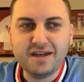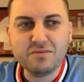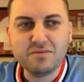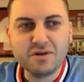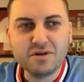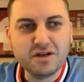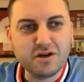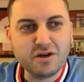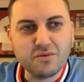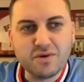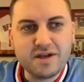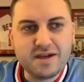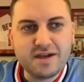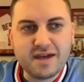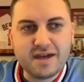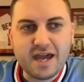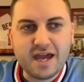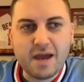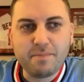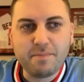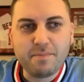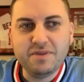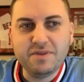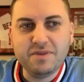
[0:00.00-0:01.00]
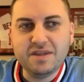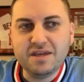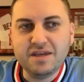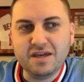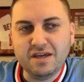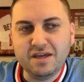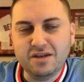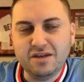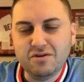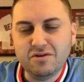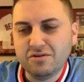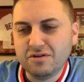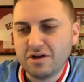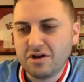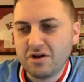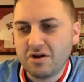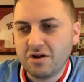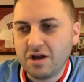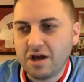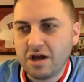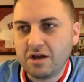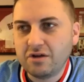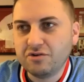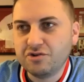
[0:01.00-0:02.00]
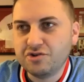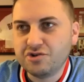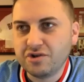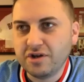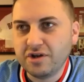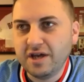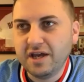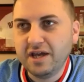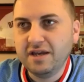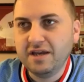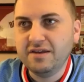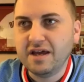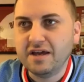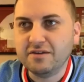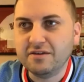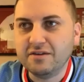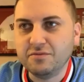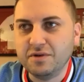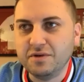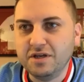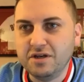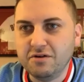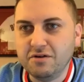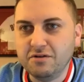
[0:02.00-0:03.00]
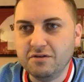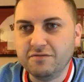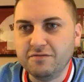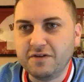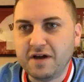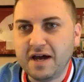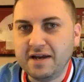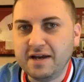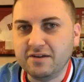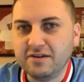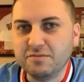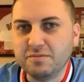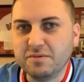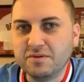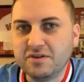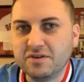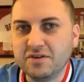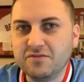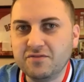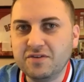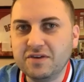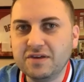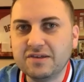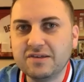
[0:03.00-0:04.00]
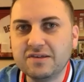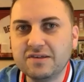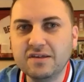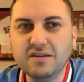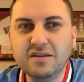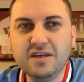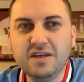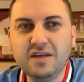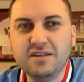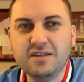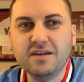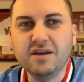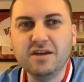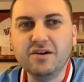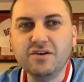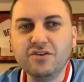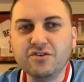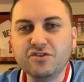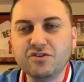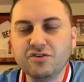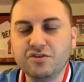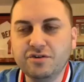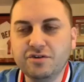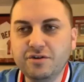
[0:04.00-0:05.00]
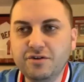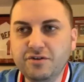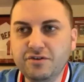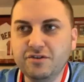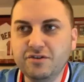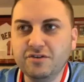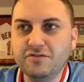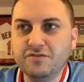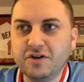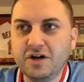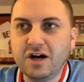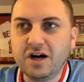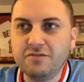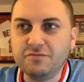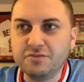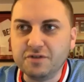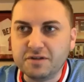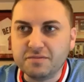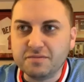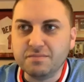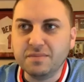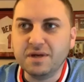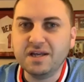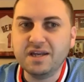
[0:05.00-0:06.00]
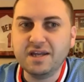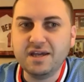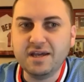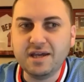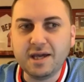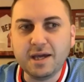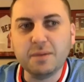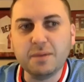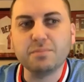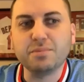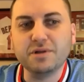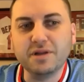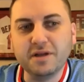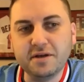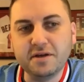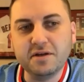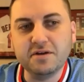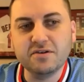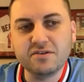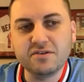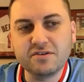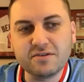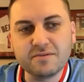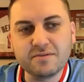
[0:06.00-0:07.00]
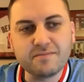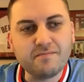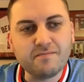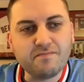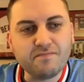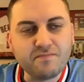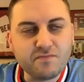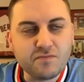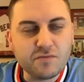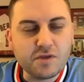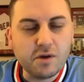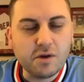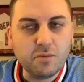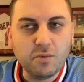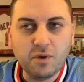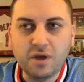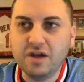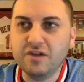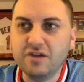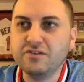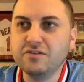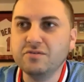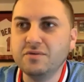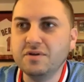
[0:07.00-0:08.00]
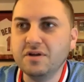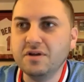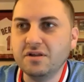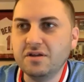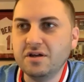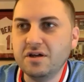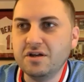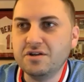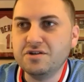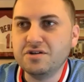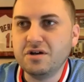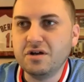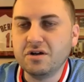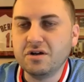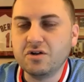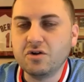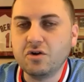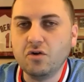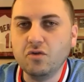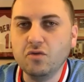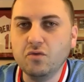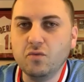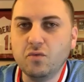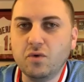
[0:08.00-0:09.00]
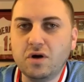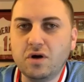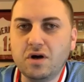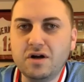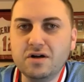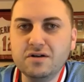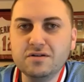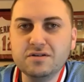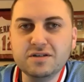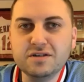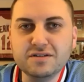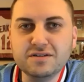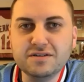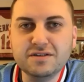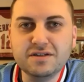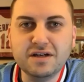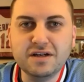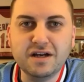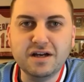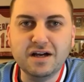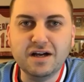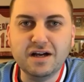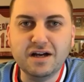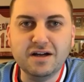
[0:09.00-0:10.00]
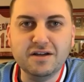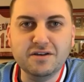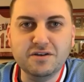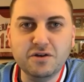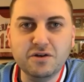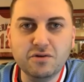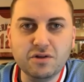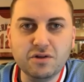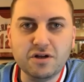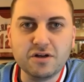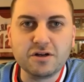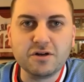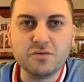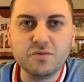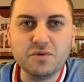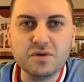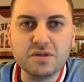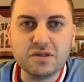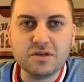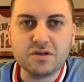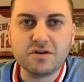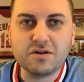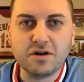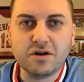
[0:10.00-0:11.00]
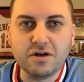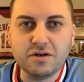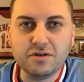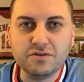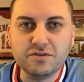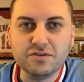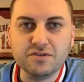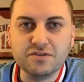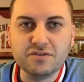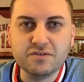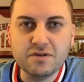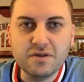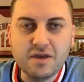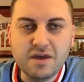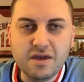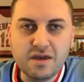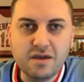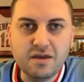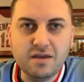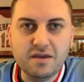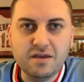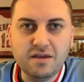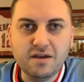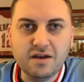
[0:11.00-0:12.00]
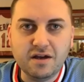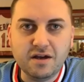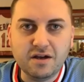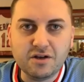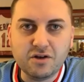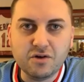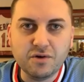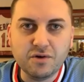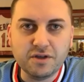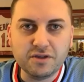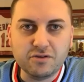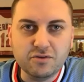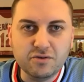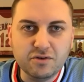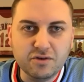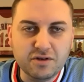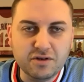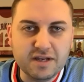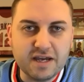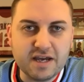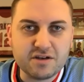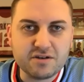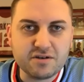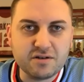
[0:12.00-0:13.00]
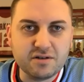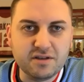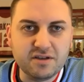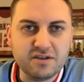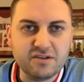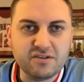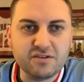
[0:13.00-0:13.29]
We're going to recap the Nolan Arenado trade now that we know the final specifics and details, who's involved with money and players. We also want to touch on Colton Wong, no longer with the Cardinals, going to a National League